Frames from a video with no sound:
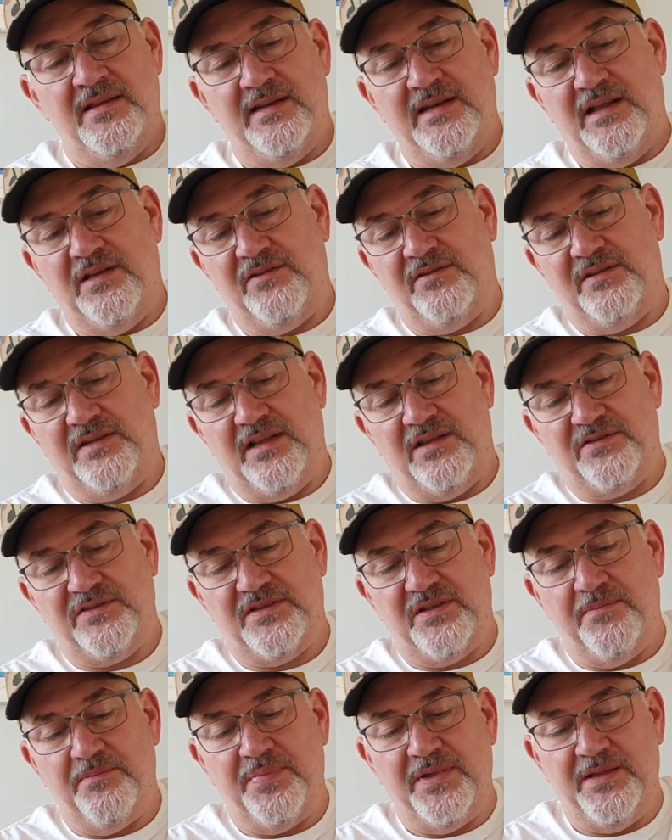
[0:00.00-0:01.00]
Now
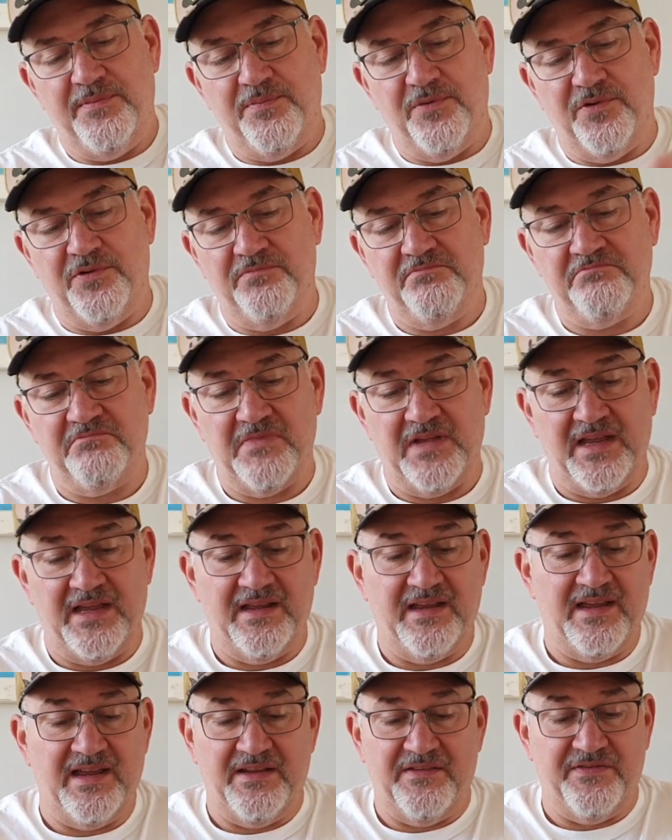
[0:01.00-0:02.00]
some people,
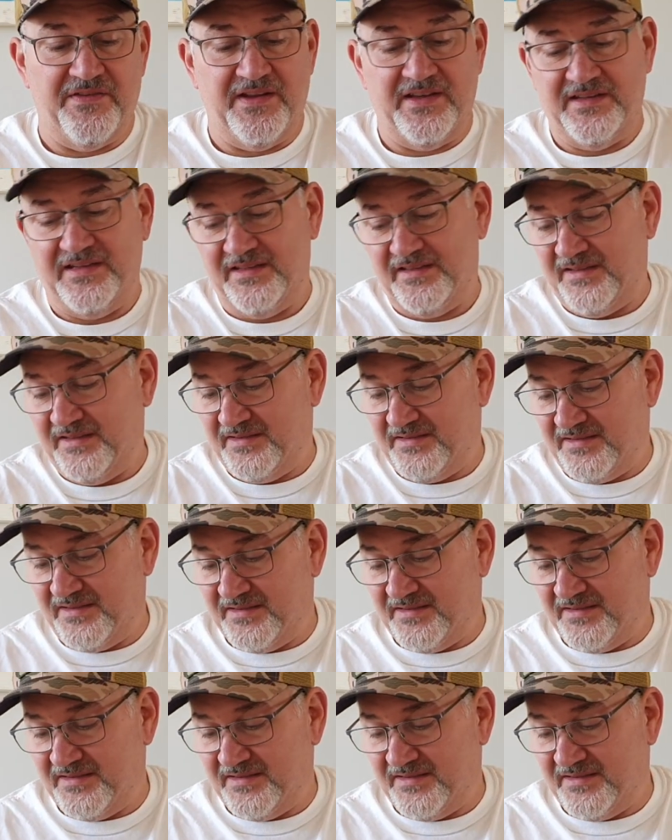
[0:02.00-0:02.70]
I find that this